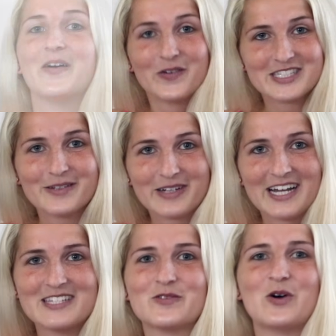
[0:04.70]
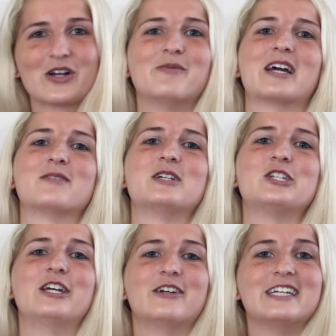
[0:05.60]
What's up guys? Welcome back to my
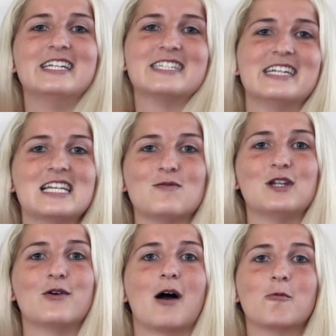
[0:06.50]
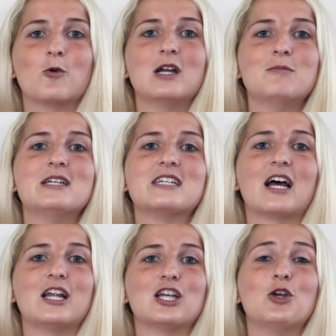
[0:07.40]
channel. In today's video, I'm going to be
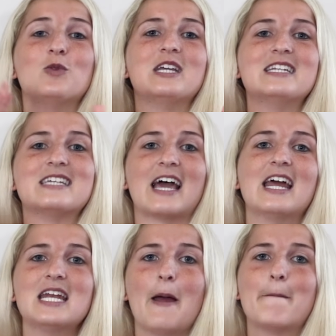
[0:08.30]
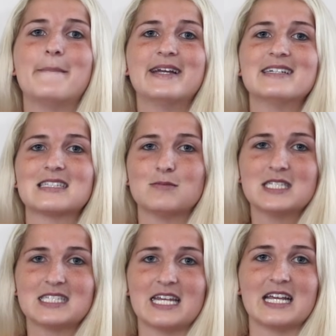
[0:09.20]
telling you the 10 biggest
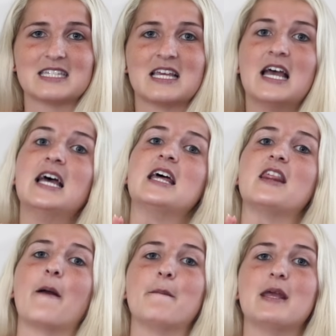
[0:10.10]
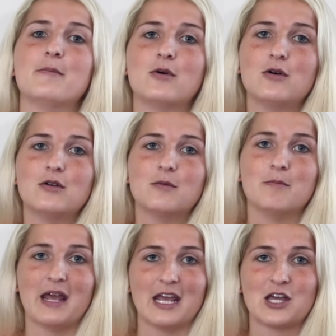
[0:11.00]
mistakes that people
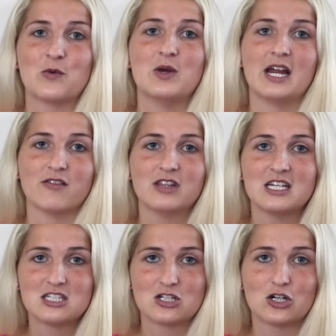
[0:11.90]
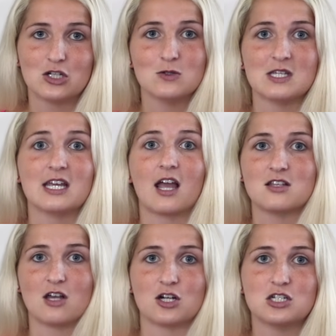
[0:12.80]
make whenever they start using
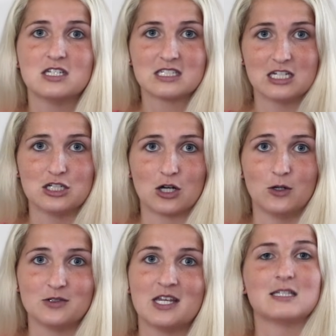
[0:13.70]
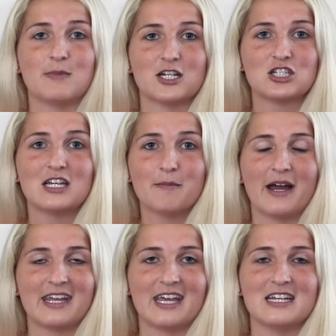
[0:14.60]
exogenous ketones, especially in
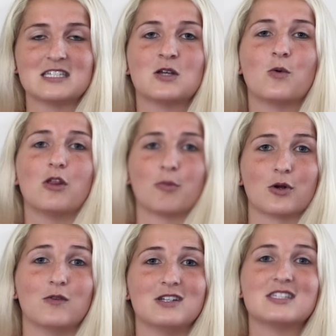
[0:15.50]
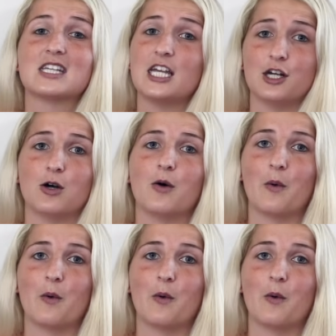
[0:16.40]
my case with Pruvit's Keto